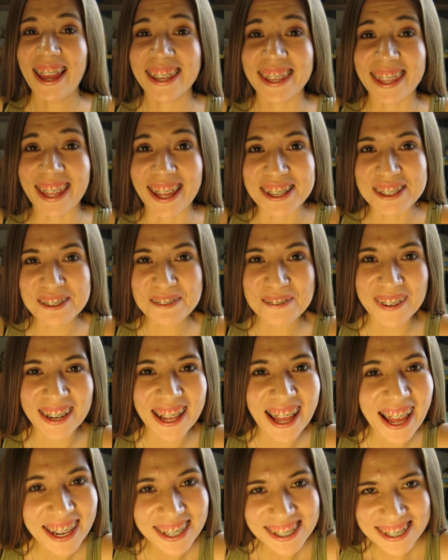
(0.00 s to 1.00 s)
Guess what
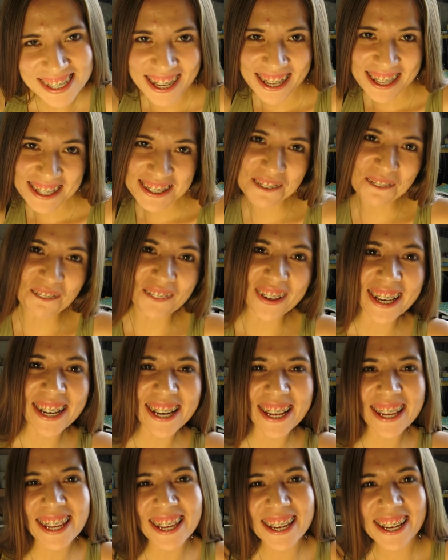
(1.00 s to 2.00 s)
I just
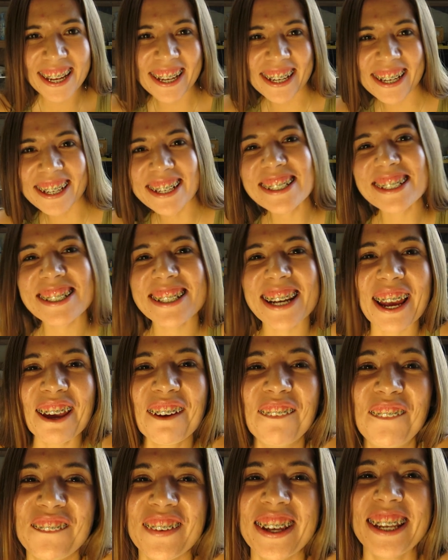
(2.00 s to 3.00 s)
finished?
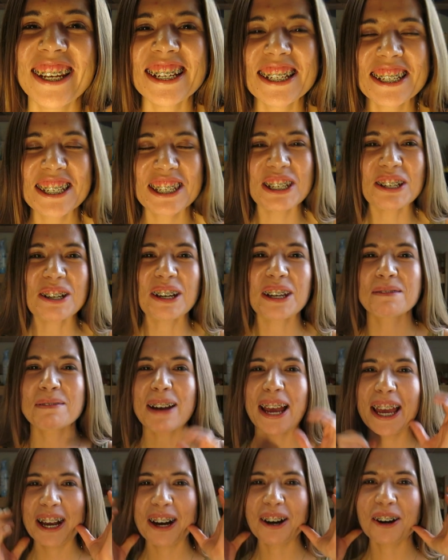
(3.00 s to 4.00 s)
I finished doing
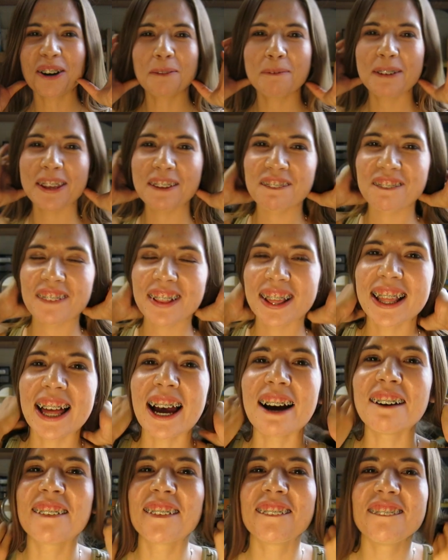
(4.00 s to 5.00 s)
my Jhooopppeee
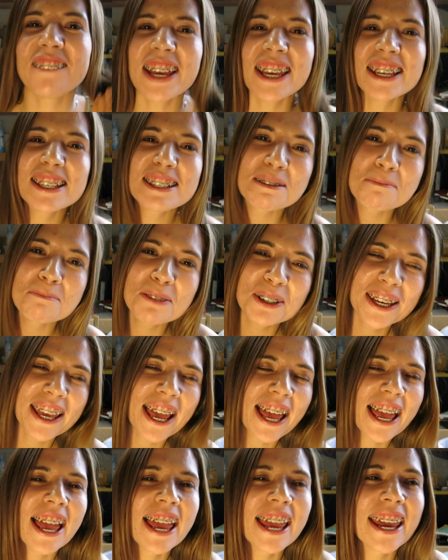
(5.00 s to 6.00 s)
flower vase
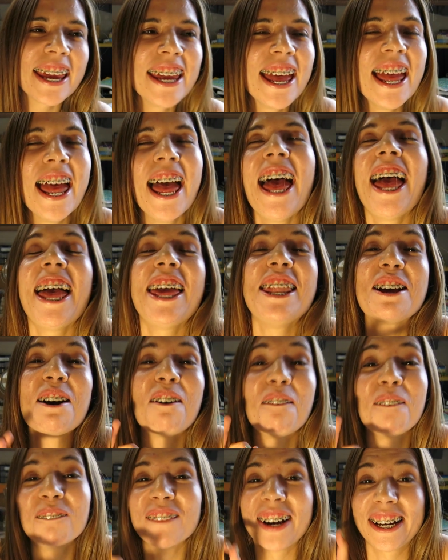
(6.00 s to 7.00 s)
bouquet, and
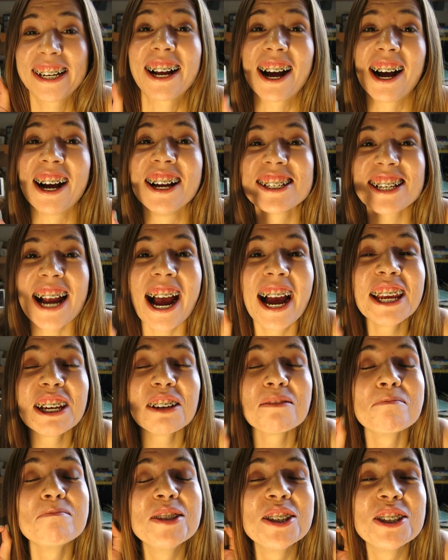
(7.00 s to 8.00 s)
oh my gosh, I
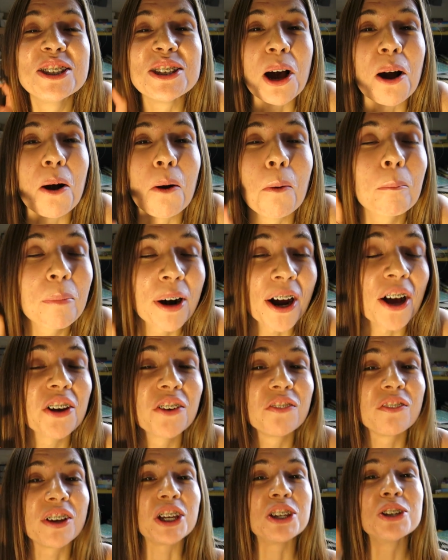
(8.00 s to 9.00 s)
am so proud
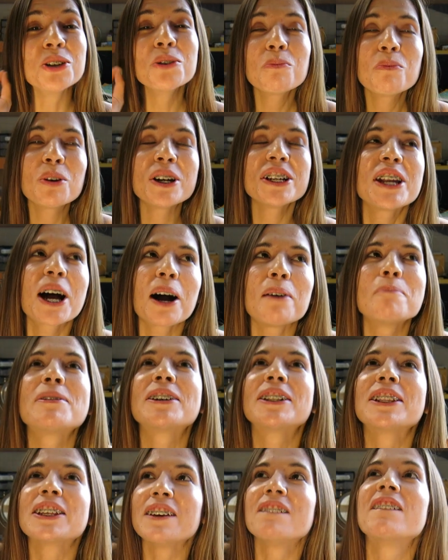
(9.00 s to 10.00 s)
of it. You would not
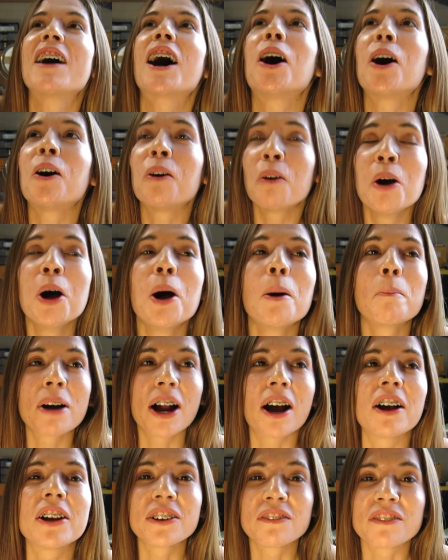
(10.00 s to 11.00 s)
believe how
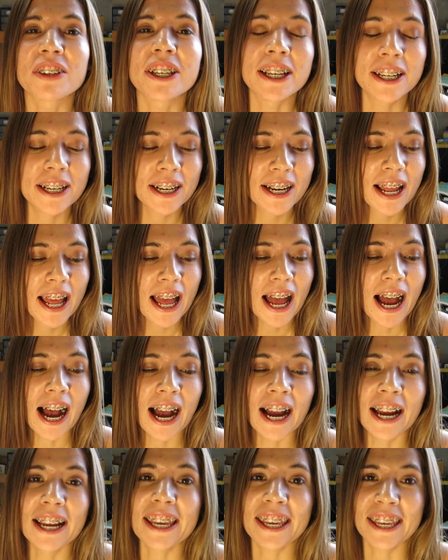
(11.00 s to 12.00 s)
proud of it
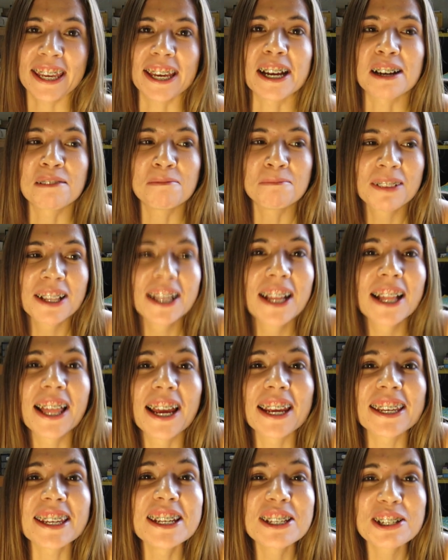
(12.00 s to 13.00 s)
I am.
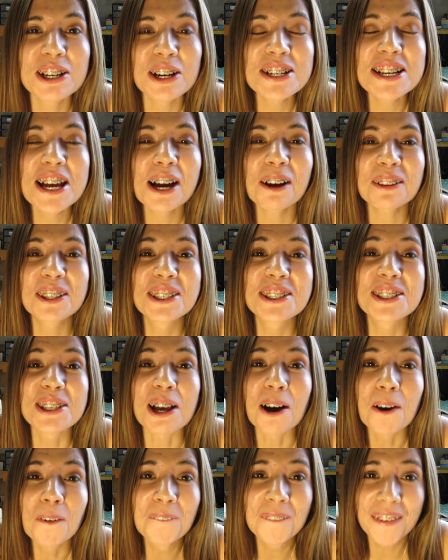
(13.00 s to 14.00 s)
Like, it turned out
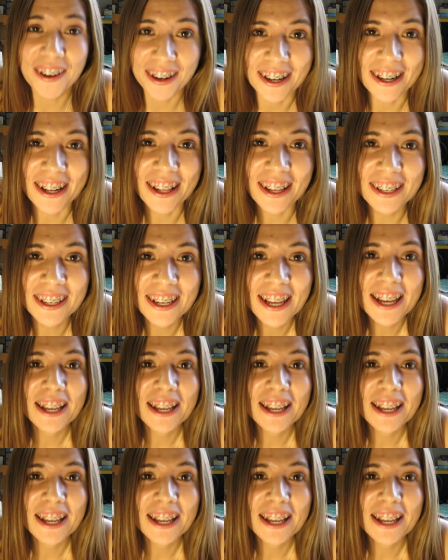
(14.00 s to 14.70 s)
so good.